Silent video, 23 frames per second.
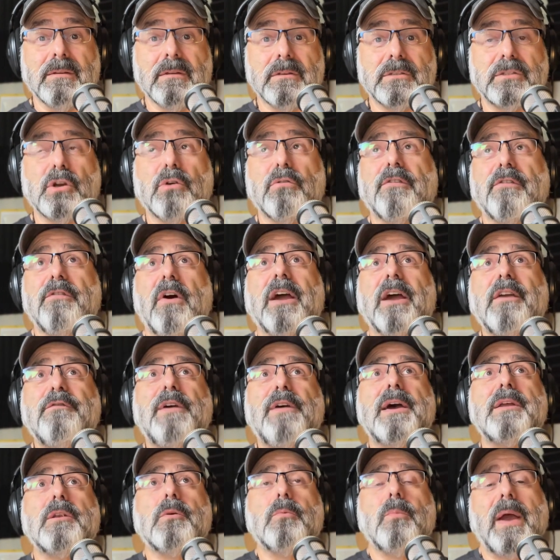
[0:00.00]
So if I
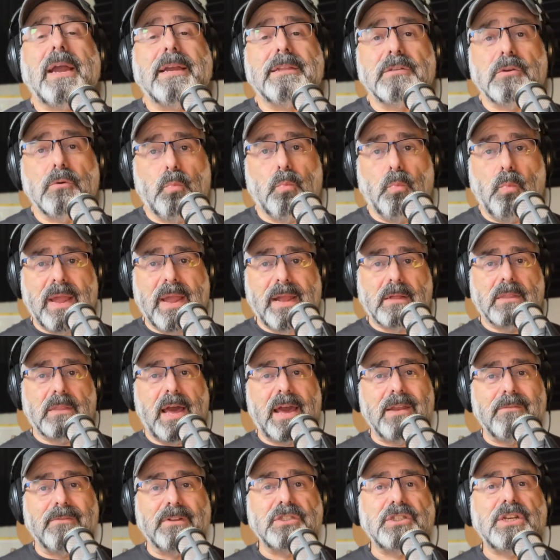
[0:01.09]
found a way to wiggle
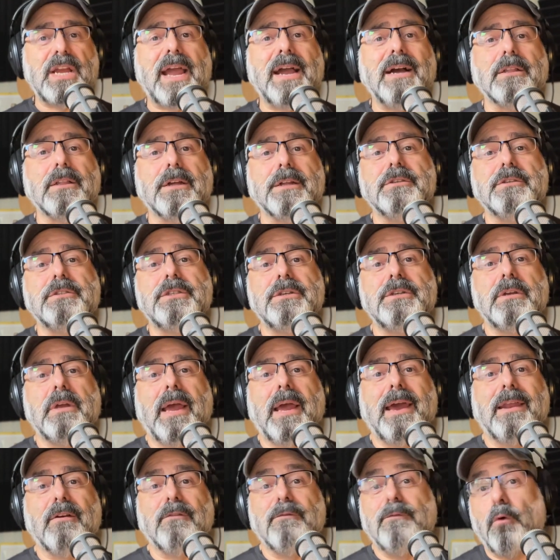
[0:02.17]
out of a challenge
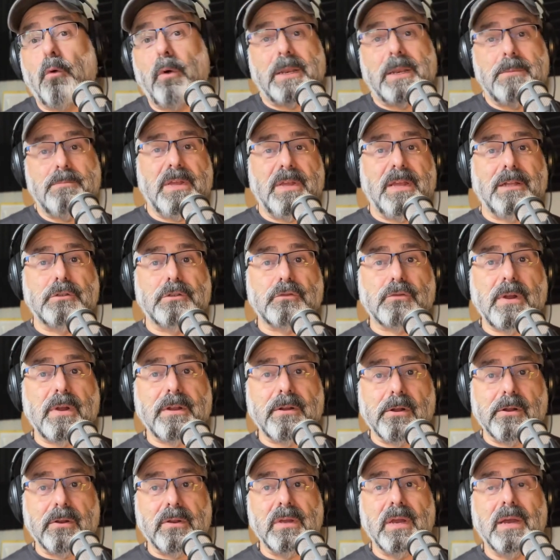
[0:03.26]
and avoid being
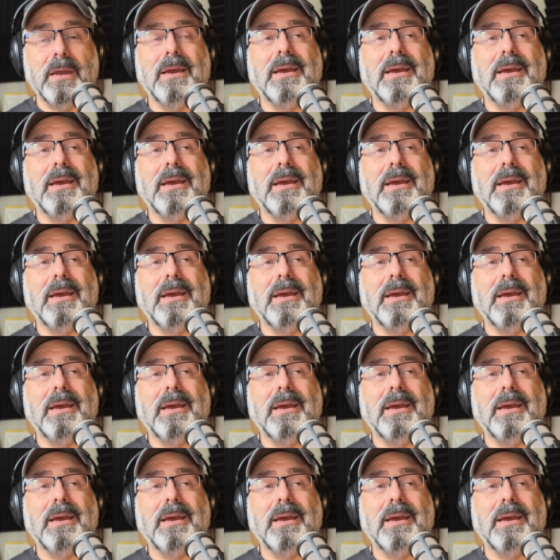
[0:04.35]
triggered,